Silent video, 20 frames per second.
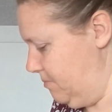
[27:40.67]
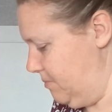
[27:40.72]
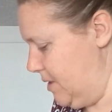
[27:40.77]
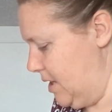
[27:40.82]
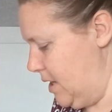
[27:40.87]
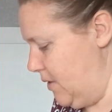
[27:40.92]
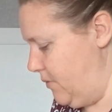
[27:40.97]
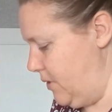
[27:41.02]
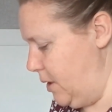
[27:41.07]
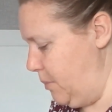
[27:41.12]

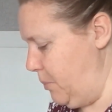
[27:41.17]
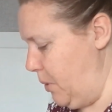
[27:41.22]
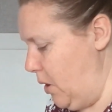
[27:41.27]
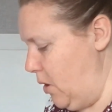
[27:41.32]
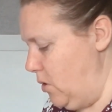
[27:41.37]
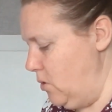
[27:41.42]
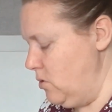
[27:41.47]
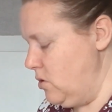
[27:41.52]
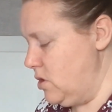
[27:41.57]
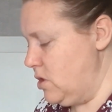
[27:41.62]
lovely
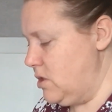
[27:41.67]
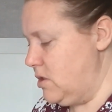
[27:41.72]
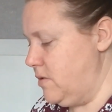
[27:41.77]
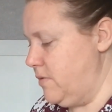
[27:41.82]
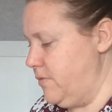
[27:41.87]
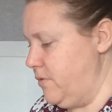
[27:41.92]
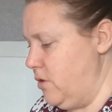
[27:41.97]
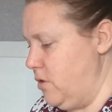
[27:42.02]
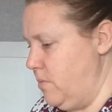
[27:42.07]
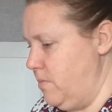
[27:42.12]
post
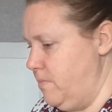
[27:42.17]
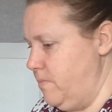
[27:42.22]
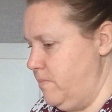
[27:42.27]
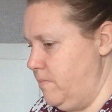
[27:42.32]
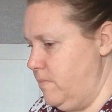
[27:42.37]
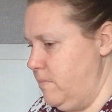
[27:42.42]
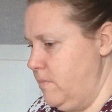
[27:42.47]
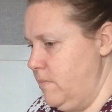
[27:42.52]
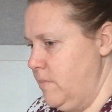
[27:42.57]
from